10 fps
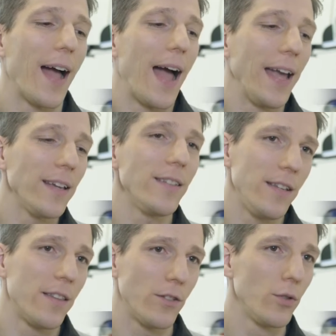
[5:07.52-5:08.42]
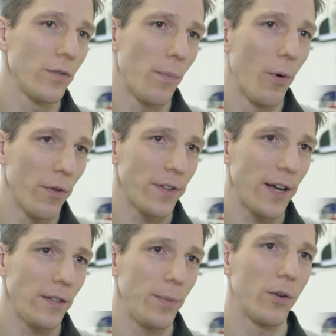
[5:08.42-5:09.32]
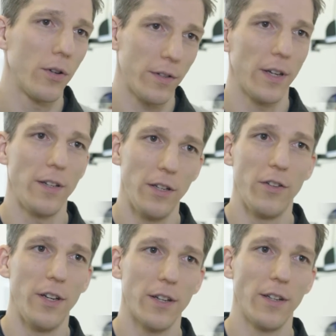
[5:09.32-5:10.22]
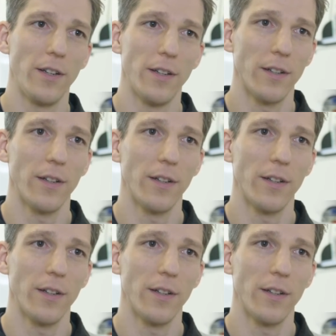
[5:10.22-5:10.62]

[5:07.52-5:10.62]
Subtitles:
I can see the students from both sides because I teach here in